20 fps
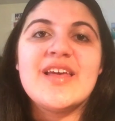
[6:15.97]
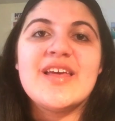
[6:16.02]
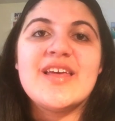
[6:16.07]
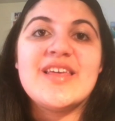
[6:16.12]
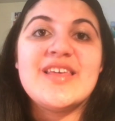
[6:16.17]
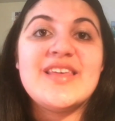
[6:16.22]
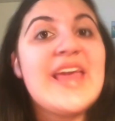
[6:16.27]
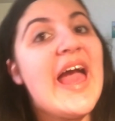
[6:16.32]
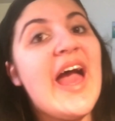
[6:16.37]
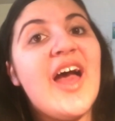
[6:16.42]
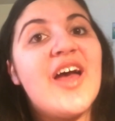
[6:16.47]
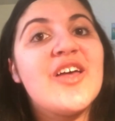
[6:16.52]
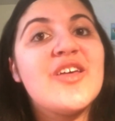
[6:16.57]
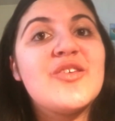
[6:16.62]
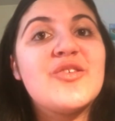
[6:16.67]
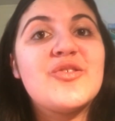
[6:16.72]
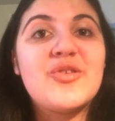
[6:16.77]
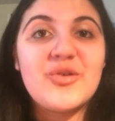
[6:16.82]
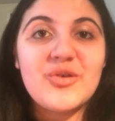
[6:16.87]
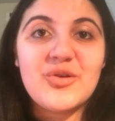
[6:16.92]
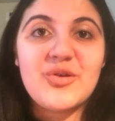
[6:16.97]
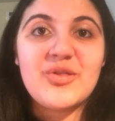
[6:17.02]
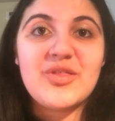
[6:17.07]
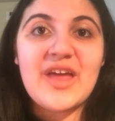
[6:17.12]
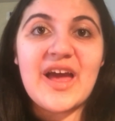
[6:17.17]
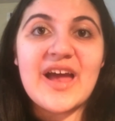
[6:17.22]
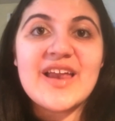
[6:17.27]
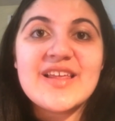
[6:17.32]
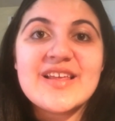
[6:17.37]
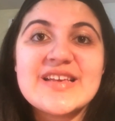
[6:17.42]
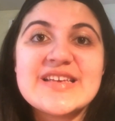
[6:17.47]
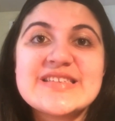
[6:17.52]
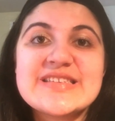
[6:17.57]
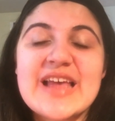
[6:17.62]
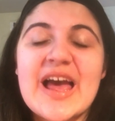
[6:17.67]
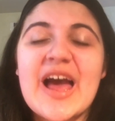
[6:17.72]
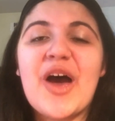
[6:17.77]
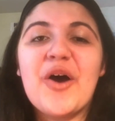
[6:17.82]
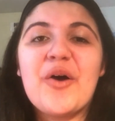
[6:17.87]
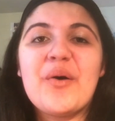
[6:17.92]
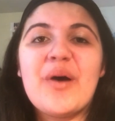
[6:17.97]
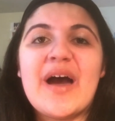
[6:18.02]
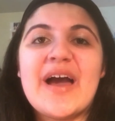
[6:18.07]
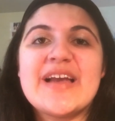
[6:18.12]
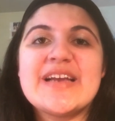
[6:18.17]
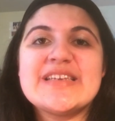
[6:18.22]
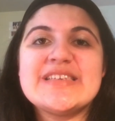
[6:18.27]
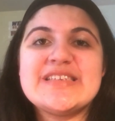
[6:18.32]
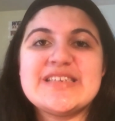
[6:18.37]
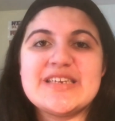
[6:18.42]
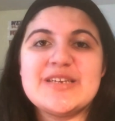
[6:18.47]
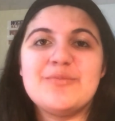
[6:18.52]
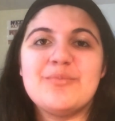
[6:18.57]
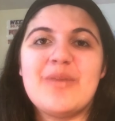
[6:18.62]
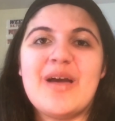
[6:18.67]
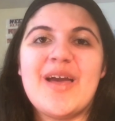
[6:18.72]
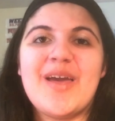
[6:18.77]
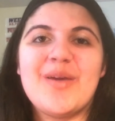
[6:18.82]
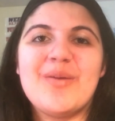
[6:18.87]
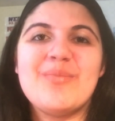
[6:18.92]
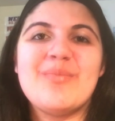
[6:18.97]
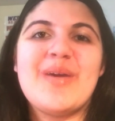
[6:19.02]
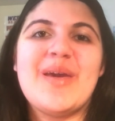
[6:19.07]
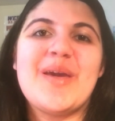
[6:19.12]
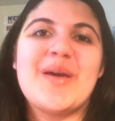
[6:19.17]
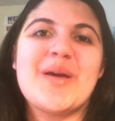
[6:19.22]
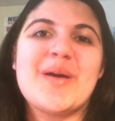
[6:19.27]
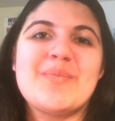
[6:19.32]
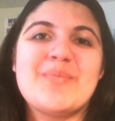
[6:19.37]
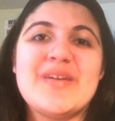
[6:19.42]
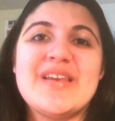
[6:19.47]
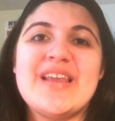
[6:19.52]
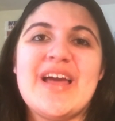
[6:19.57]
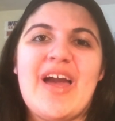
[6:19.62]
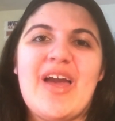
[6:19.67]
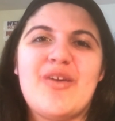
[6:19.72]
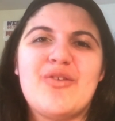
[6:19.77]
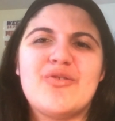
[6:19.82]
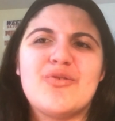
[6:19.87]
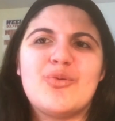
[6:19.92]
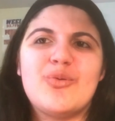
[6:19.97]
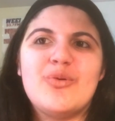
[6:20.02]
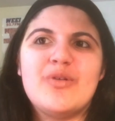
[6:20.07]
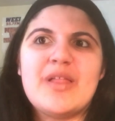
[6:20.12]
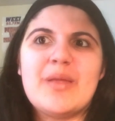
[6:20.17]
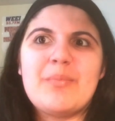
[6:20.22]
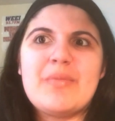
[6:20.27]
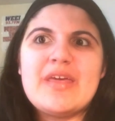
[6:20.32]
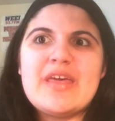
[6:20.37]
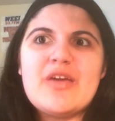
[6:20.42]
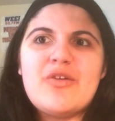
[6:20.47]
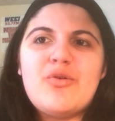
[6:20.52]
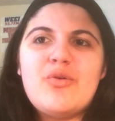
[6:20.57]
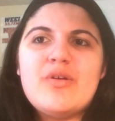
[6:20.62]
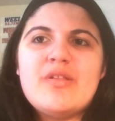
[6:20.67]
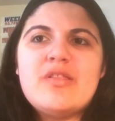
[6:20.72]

Yeah, so that is how I did my makeup in high school. Let me get you a little